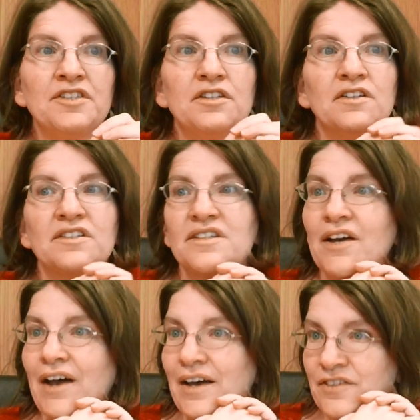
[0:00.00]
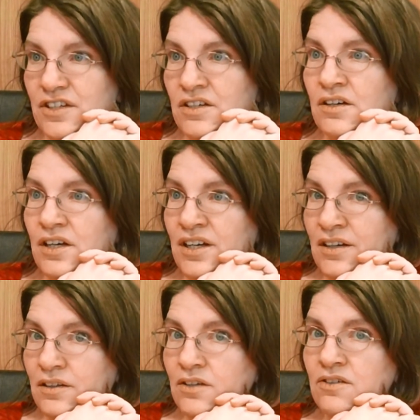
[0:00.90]
students now have to
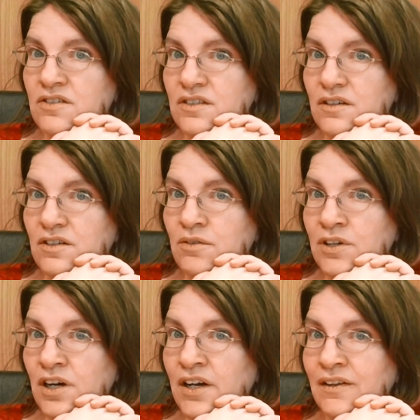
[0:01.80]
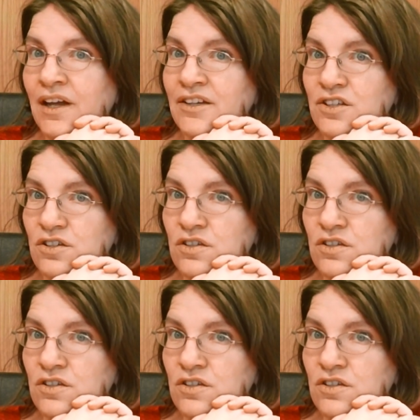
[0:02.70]
do an online